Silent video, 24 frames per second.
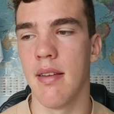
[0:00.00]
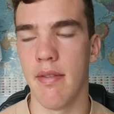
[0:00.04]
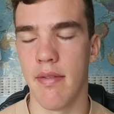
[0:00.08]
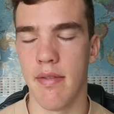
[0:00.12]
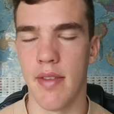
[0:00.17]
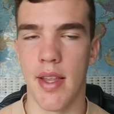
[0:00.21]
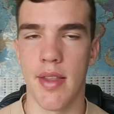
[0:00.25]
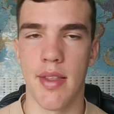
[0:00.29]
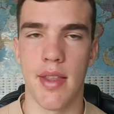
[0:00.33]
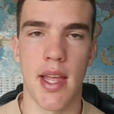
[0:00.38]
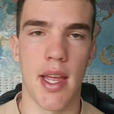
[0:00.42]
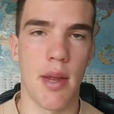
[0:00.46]

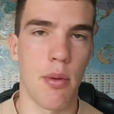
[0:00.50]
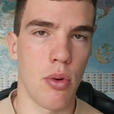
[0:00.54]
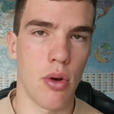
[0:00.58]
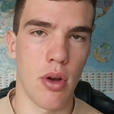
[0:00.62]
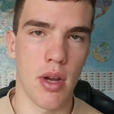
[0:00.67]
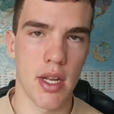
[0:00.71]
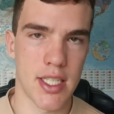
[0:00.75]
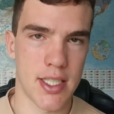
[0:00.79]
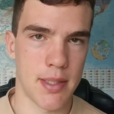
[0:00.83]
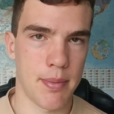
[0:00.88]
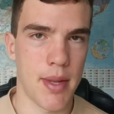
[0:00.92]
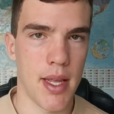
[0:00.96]
and then they
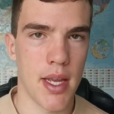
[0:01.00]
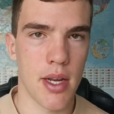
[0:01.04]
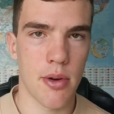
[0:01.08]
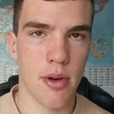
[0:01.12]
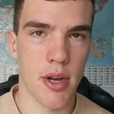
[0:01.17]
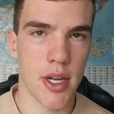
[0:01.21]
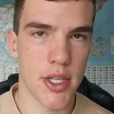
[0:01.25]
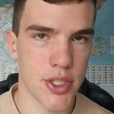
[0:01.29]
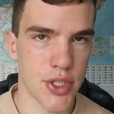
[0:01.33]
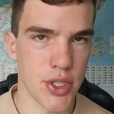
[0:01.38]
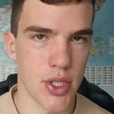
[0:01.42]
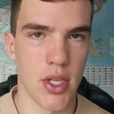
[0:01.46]
will ask me a
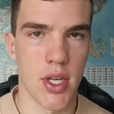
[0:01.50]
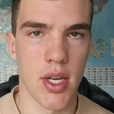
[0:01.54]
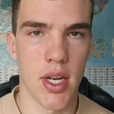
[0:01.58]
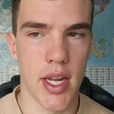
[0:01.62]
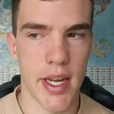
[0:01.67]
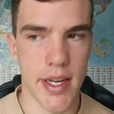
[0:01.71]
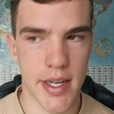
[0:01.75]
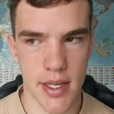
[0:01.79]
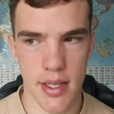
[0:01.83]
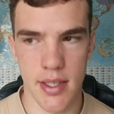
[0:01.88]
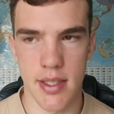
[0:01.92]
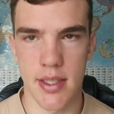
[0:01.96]
question and
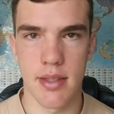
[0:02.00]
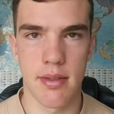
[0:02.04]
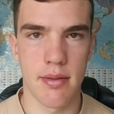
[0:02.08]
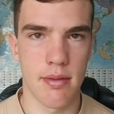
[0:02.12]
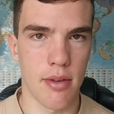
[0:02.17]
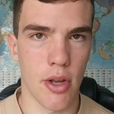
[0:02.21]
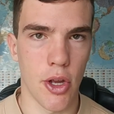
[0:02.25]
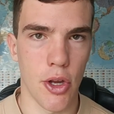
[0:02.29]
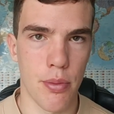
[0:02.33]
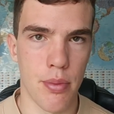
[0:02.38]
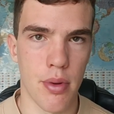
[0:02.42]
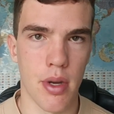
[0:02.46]
I can
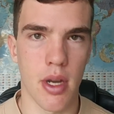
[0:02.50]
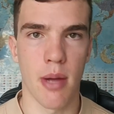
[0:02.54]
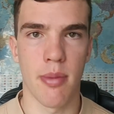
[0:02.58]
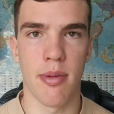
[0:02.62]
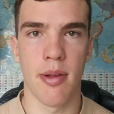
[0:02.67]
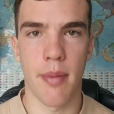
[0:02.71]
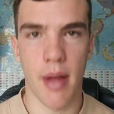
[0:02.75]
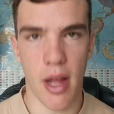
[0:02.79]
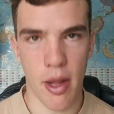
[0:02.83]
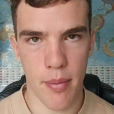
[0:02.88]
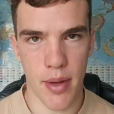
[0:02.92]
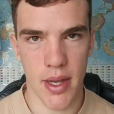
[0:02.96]
open up
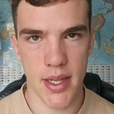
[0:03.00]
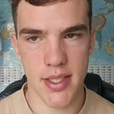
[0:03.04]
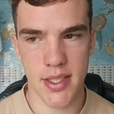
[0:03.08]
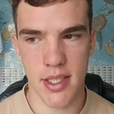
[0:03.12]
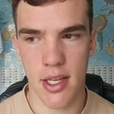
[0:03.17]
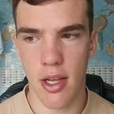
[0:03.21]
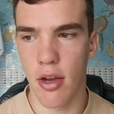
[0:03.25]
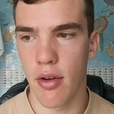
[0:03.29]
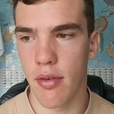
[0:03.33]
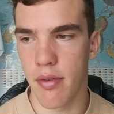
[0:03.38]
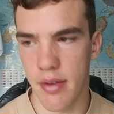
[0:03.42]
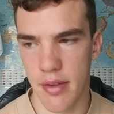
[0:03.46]
about
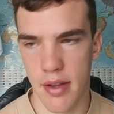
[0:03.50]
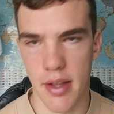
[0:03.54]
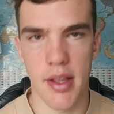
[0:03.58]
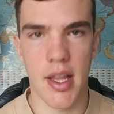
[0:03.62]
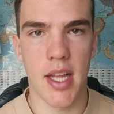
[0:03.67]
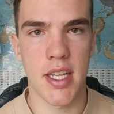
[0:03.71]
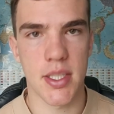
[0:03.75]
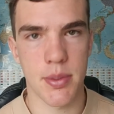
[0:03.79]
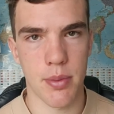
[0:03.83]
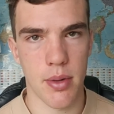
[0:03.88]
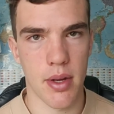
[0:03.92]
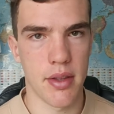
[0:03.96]
myself, and then
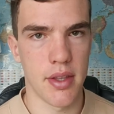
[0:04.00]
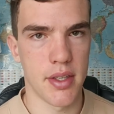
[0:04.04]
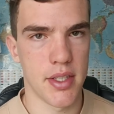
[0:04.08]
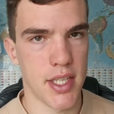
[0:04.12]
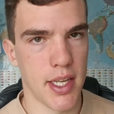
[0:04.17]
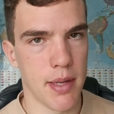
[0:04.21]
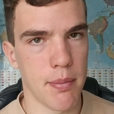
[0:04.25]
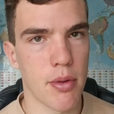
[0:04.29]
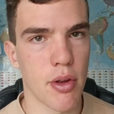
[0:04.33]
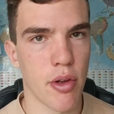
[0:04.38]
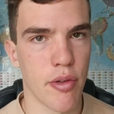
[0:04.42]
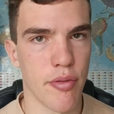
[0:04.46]
that's where the
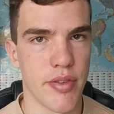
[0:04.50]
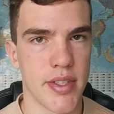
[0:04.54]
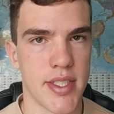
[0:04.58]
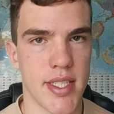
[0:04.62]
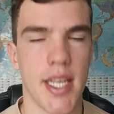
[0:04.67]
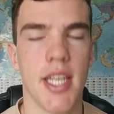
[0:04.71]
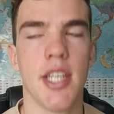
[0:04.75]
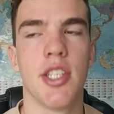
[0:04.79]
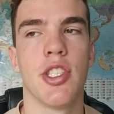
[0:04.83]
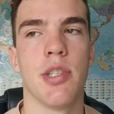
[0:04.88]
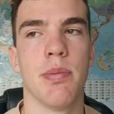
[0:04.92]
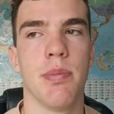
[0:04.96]
deep
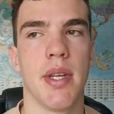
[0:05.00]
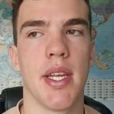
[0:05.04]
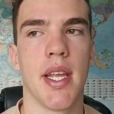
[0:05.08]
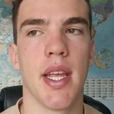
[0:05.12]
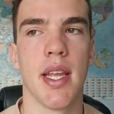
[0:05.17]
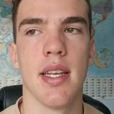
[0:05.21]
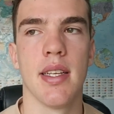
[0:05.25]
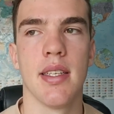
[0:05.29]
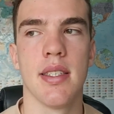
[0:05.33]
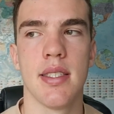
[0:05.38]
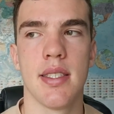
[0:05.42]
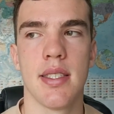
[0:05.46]
conversation
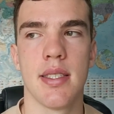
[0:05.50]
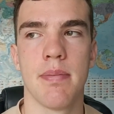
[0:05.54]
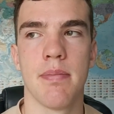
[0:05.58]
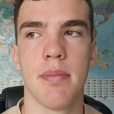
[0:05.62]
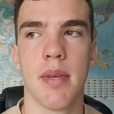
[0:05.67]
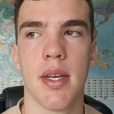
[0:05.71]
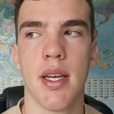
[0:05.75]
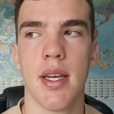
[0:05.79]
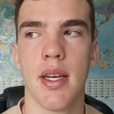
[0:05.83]
begins.